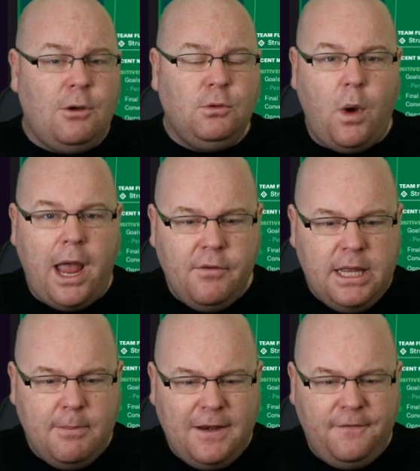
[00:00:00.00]
Elsewhere
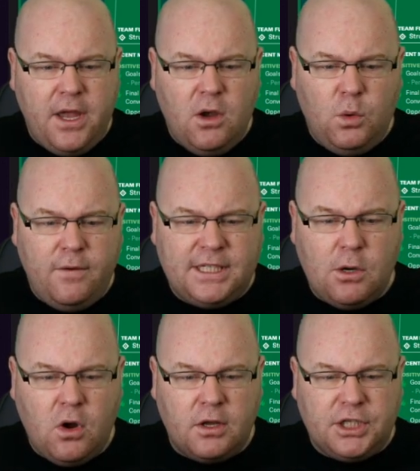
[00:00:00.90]
in the midfield, we've
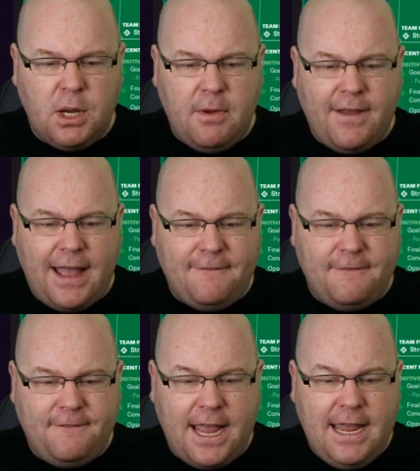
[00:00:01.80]
still got some of our
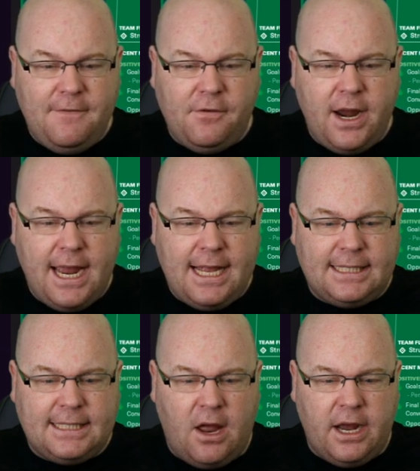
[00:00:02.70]

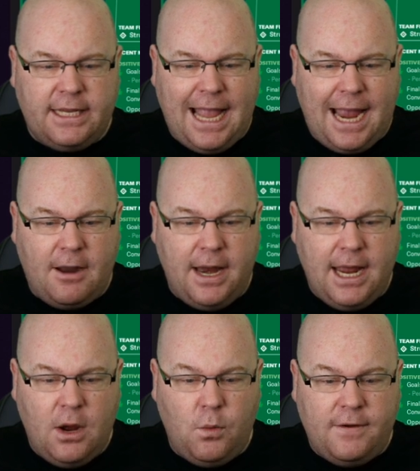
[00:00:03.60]
favourites, like down
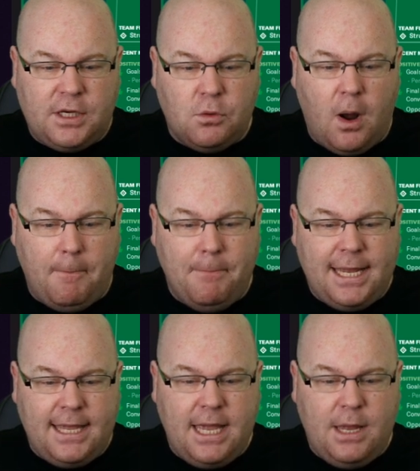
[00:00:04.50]
here, we've still got
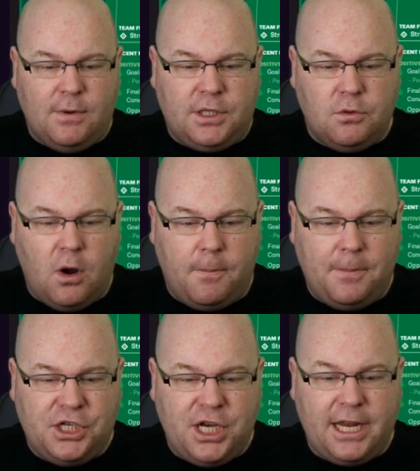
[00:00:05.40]
Mickey, we've still got
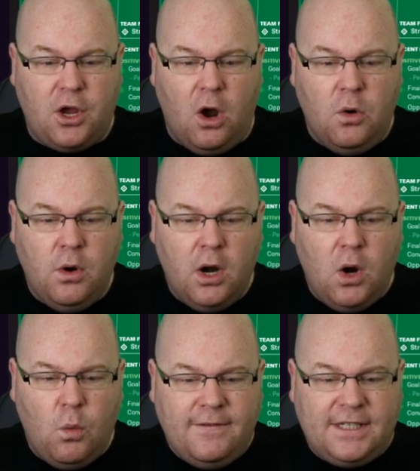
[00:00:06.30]
Pacheco,
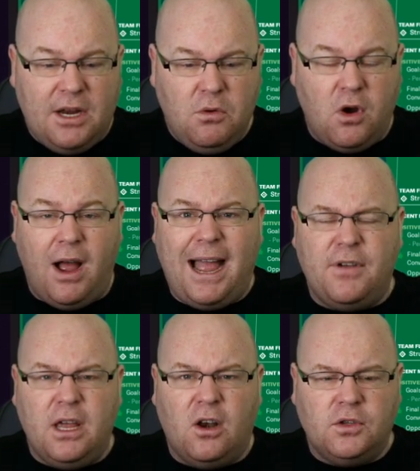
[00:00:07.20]
we've still got
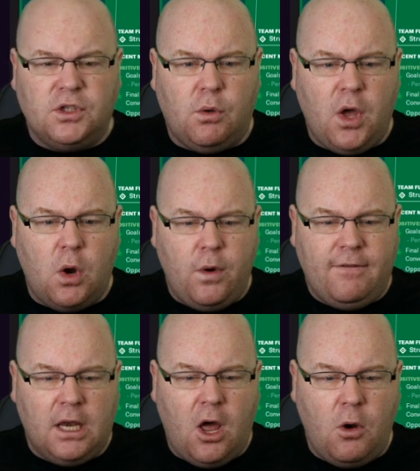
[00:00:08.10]
Javi Alonso, although
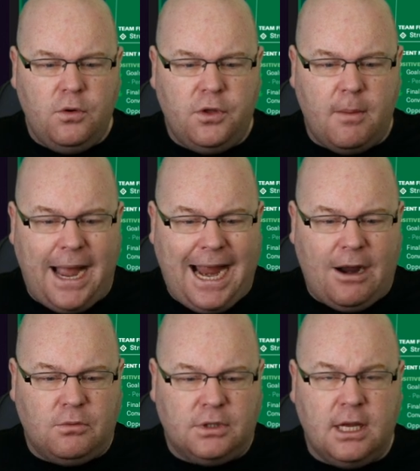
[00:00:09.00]
we've loaned them
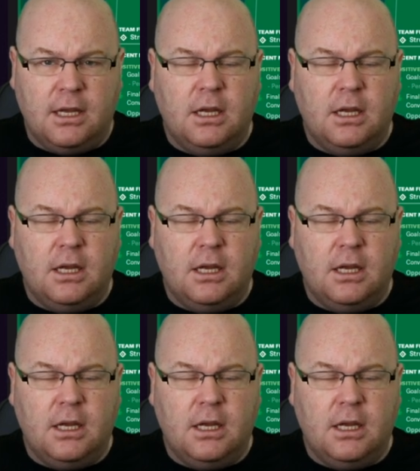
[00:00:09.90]
out.